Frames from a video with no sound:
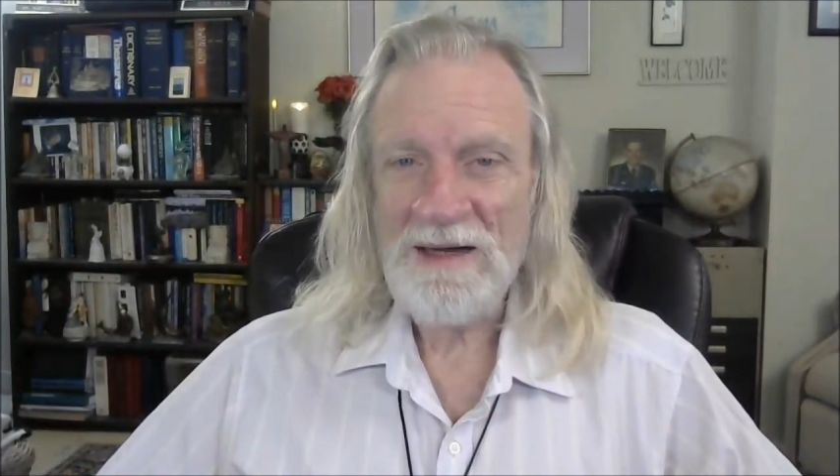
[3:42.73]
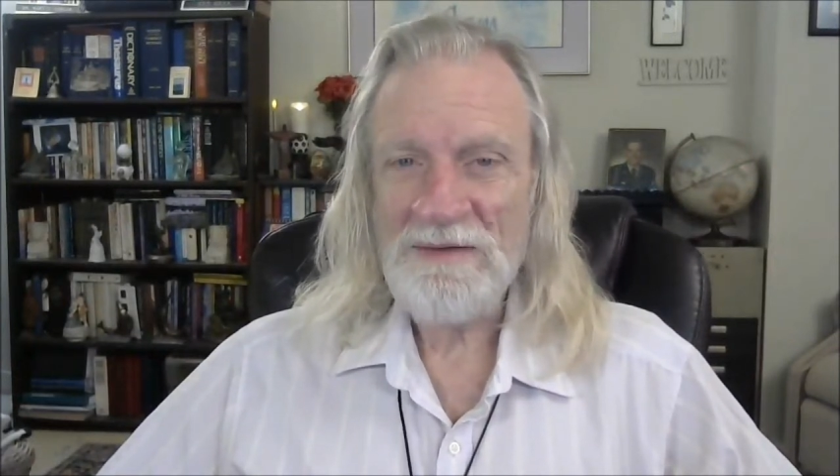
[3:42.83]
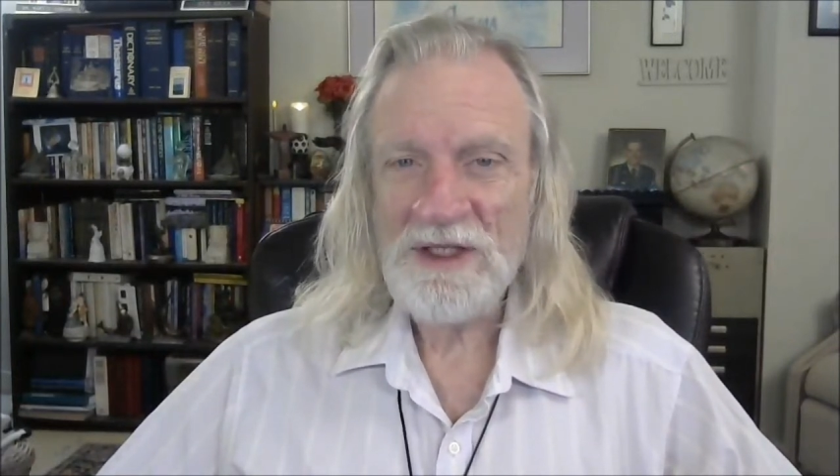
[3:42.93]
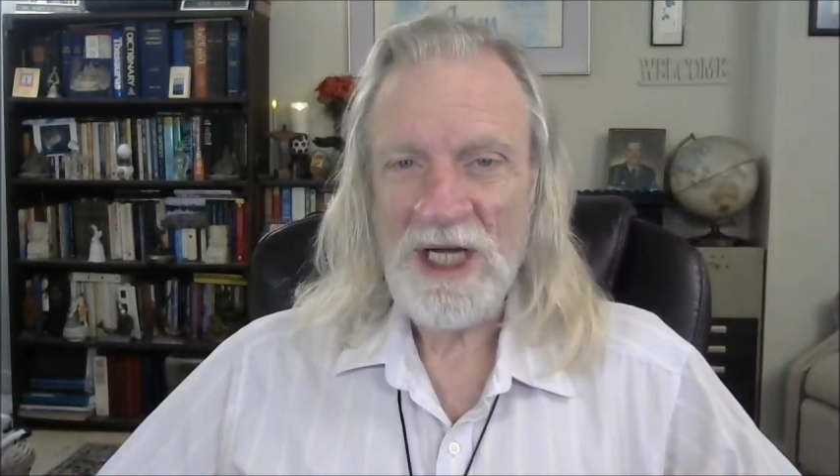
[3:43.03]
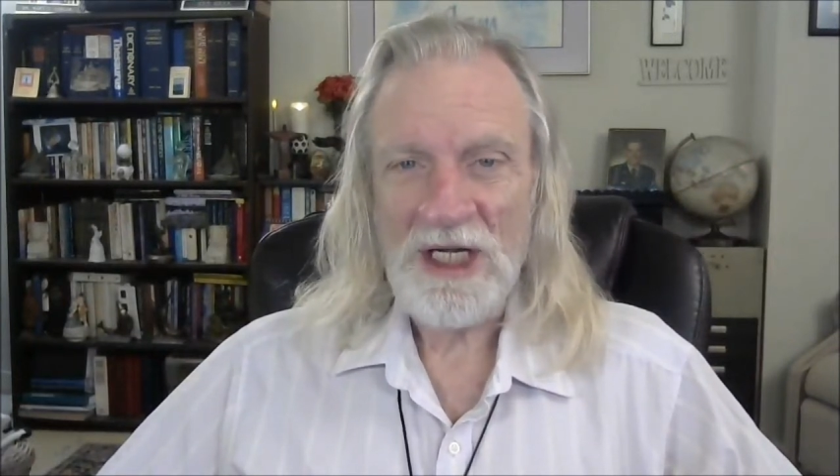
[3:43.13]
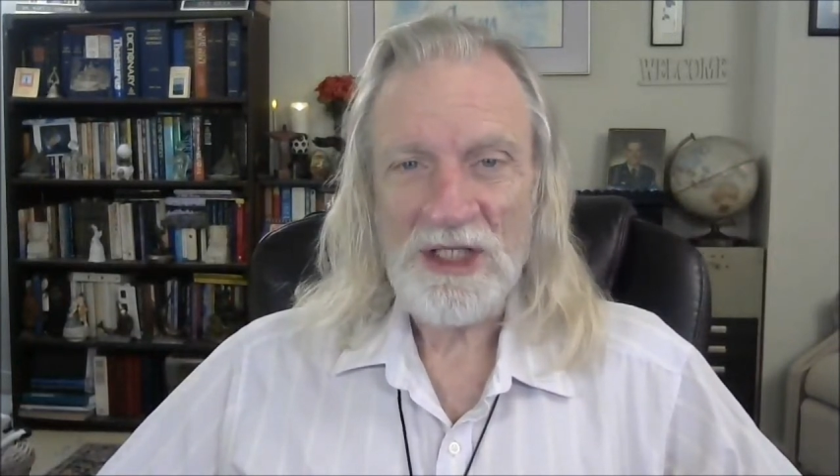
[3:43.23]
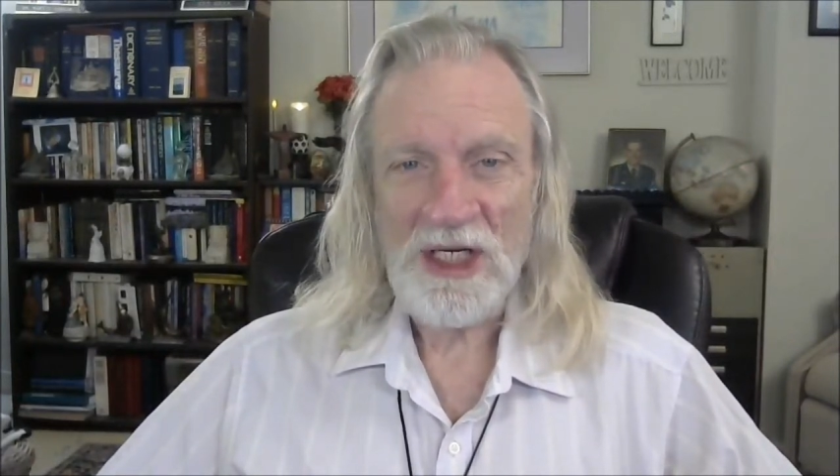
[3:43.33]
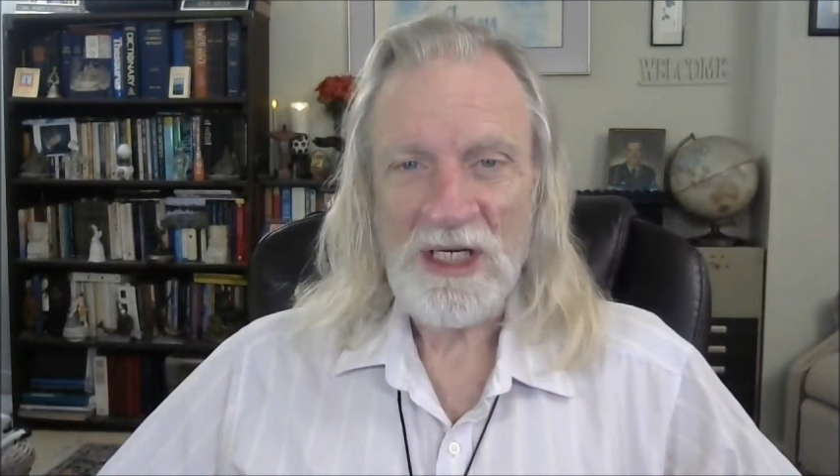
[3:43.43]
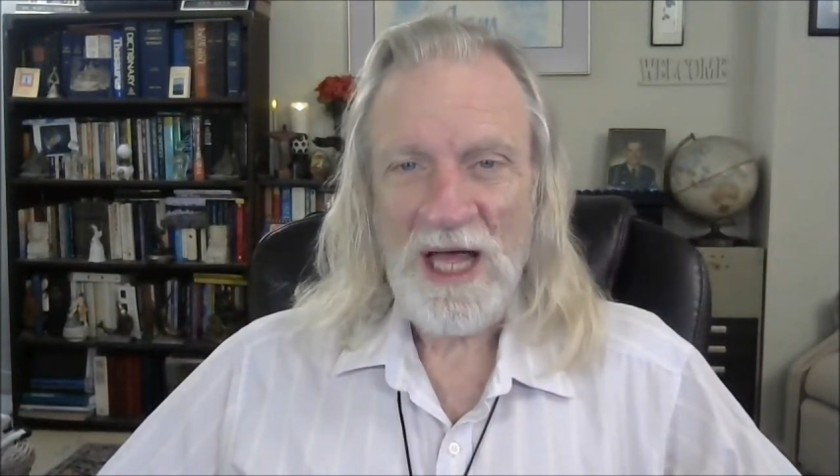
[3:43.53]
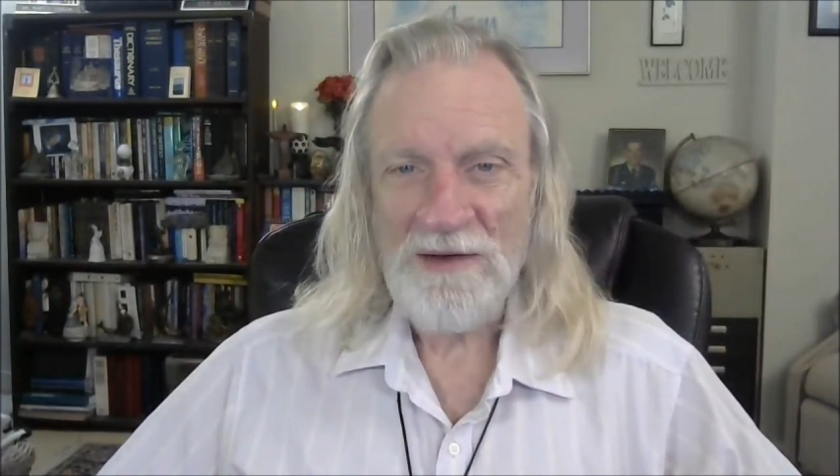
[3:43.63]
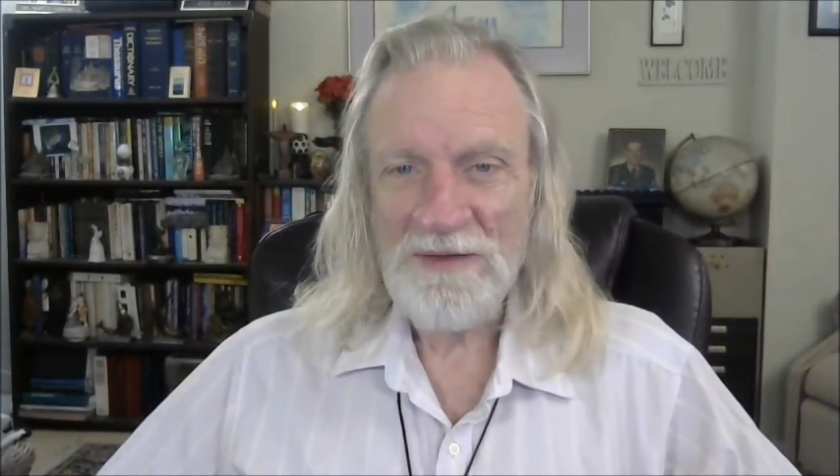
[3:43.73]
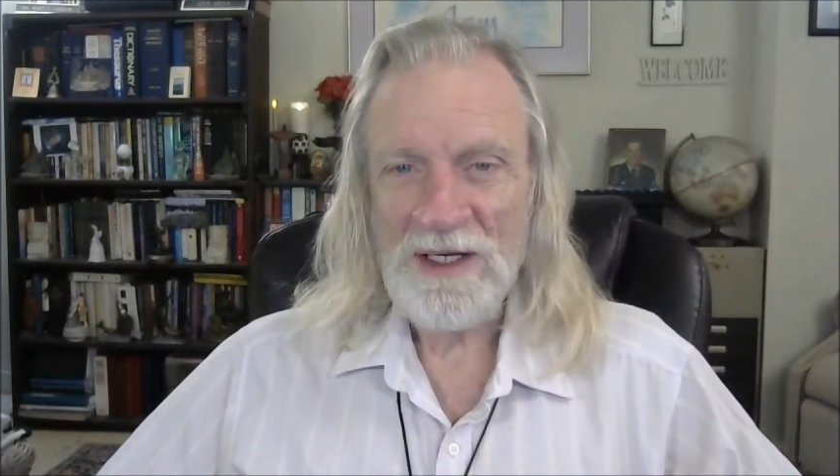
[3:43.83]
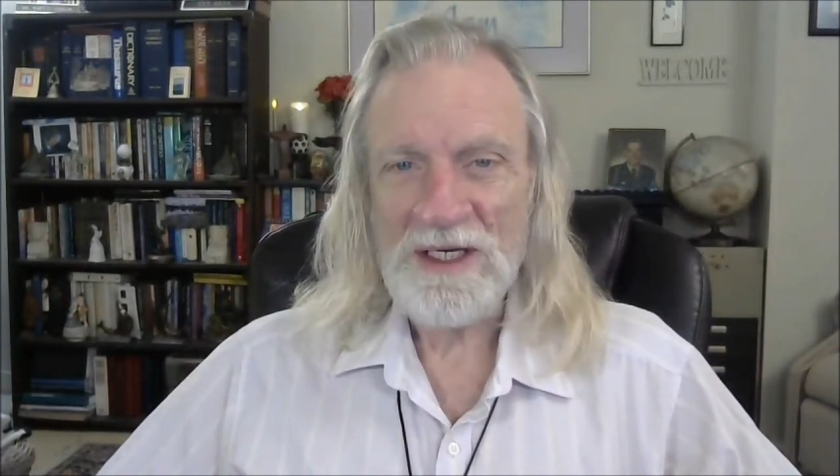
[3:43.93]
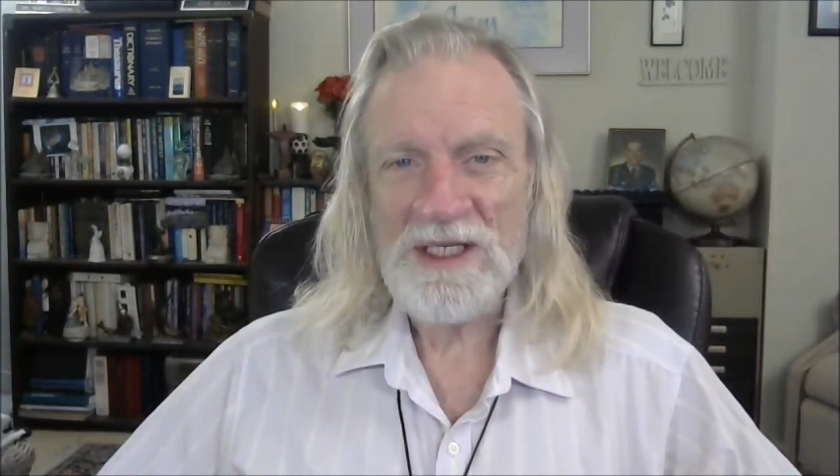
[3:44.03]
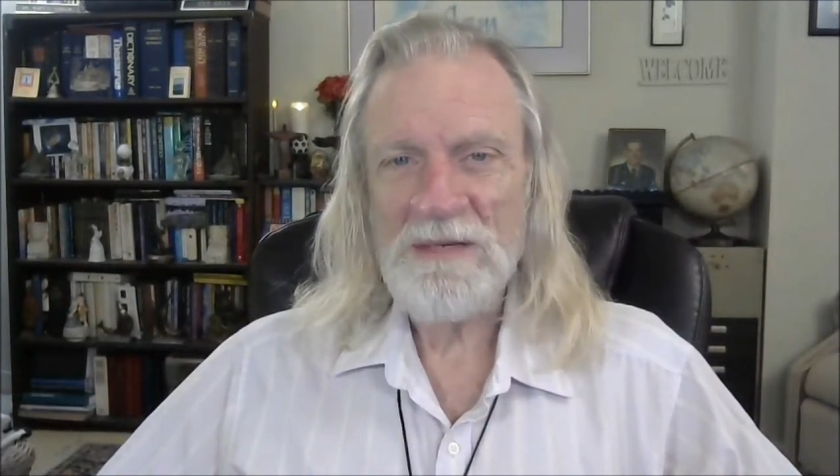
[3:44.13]
I've changed a lot of
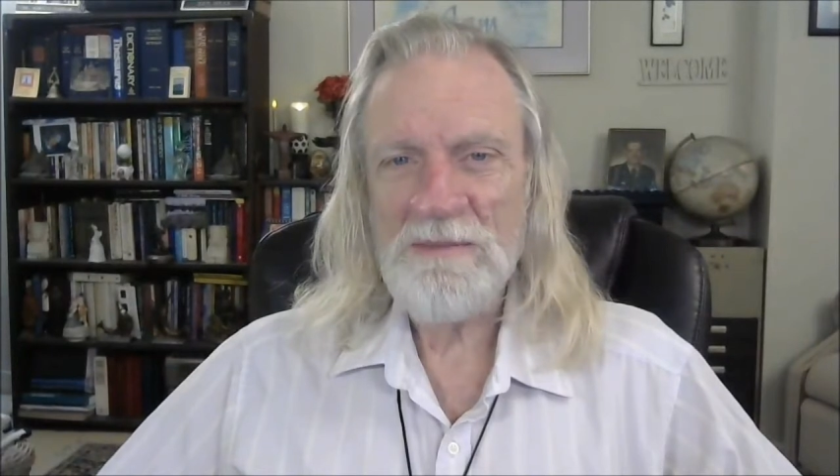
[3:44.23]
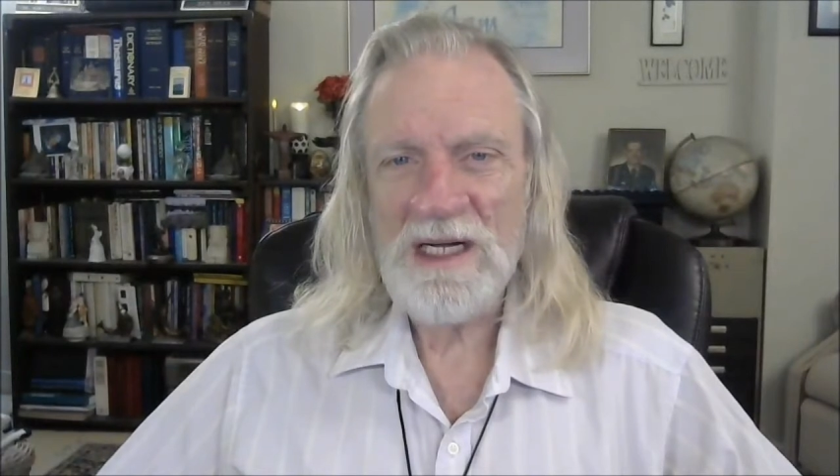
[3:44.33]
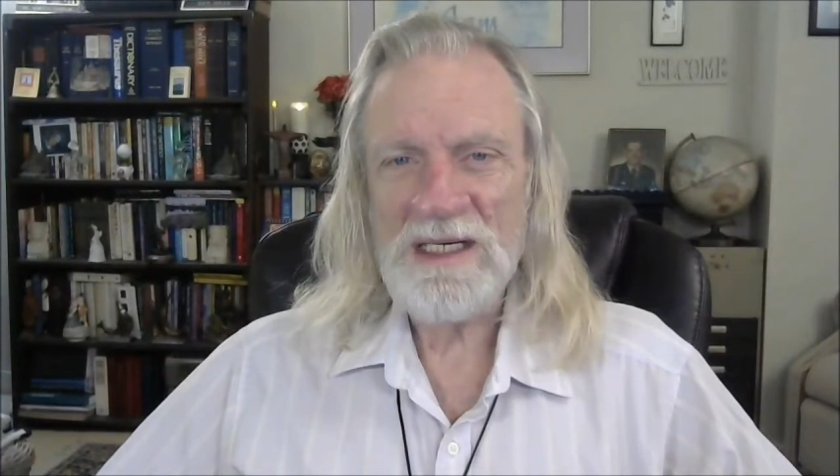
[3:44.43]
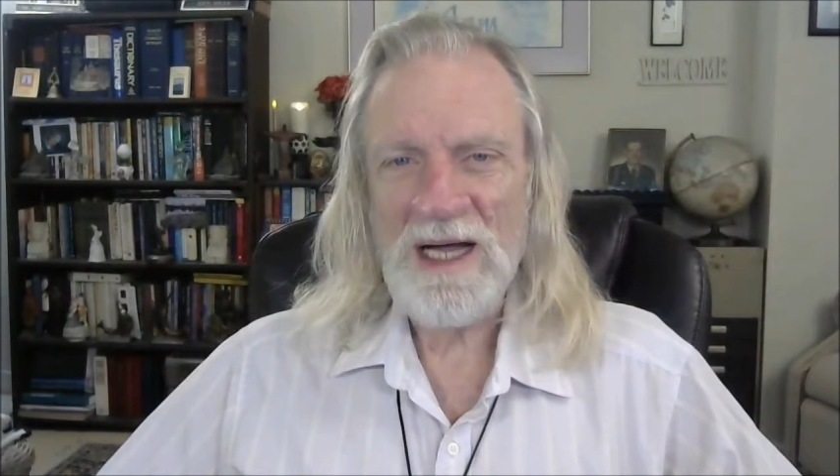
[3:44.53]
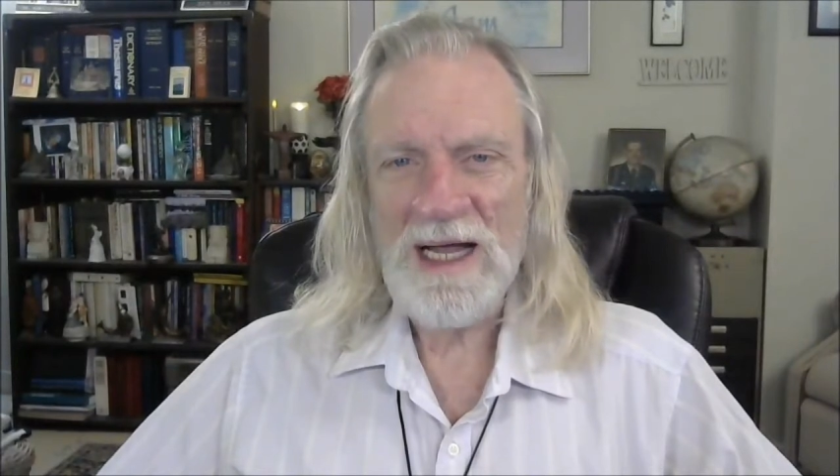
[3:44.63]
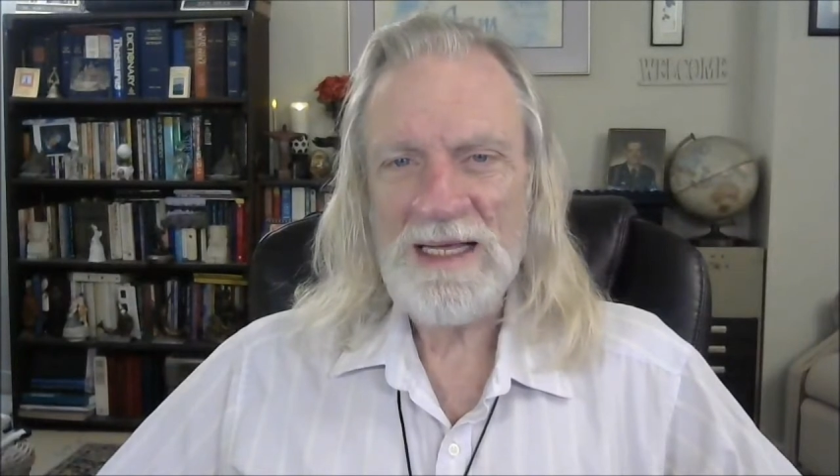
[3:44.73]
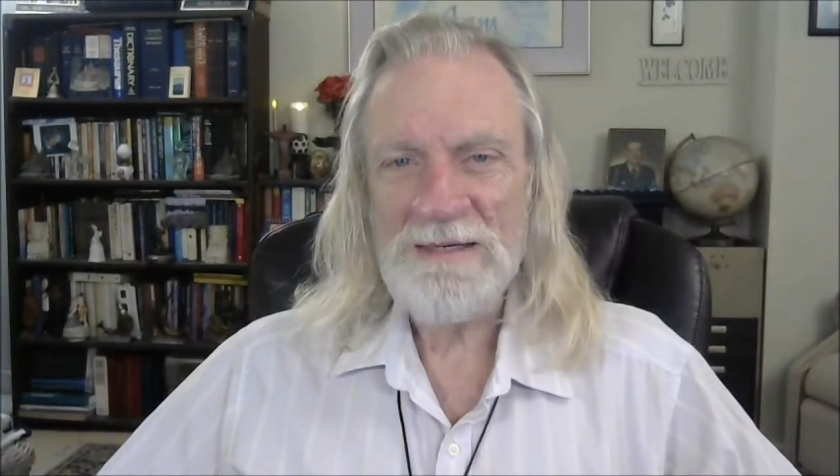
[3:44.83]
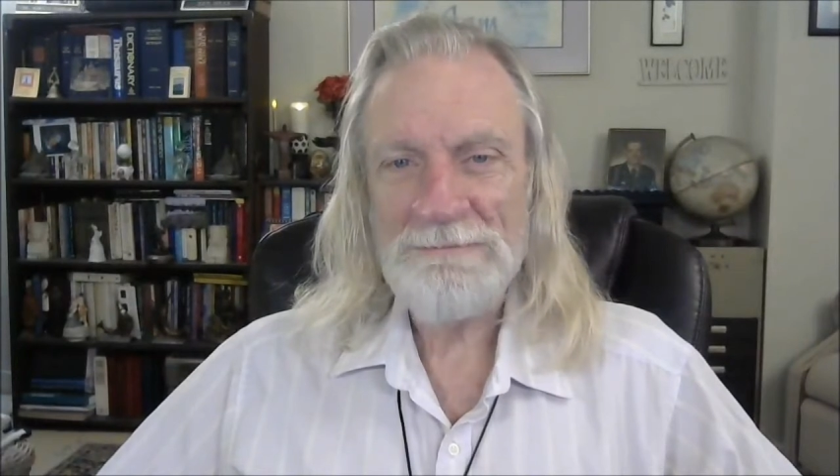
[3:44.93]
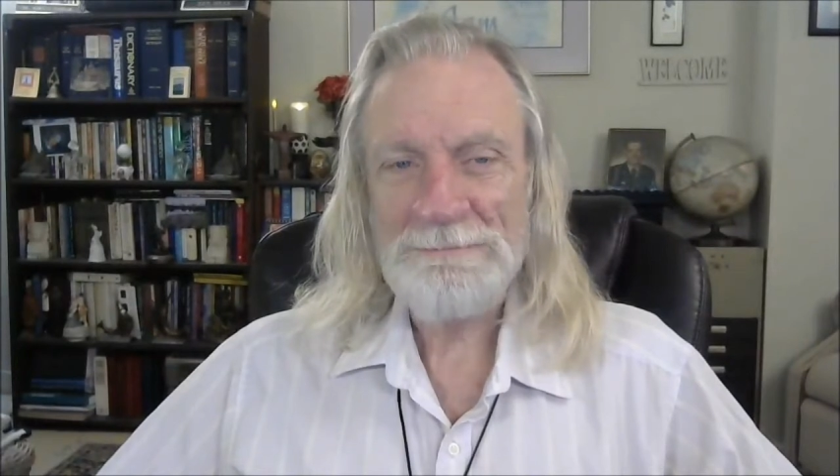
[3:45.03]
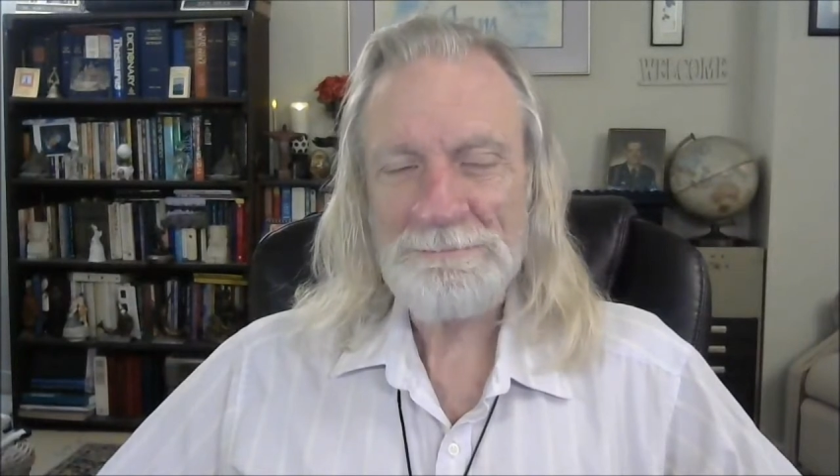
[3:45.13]
things in my diet.